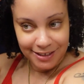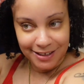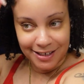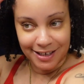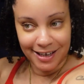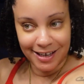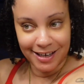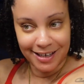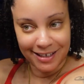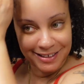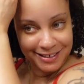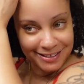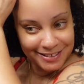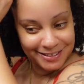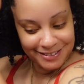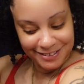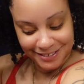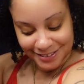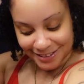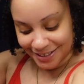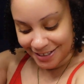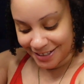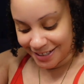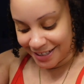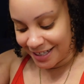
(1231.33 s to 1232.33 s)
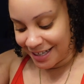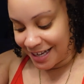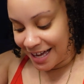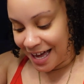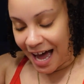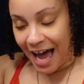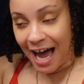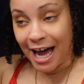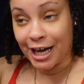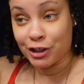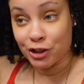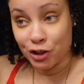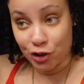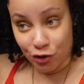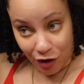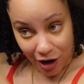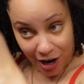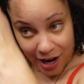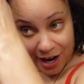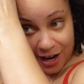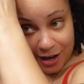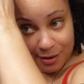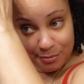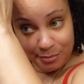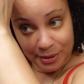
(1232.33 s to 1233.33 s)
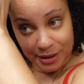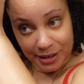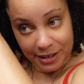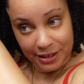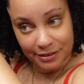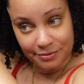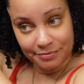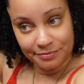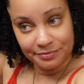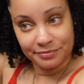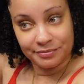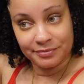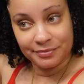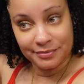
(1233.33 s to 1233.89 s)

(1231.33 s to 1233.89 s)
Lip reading: because I try, but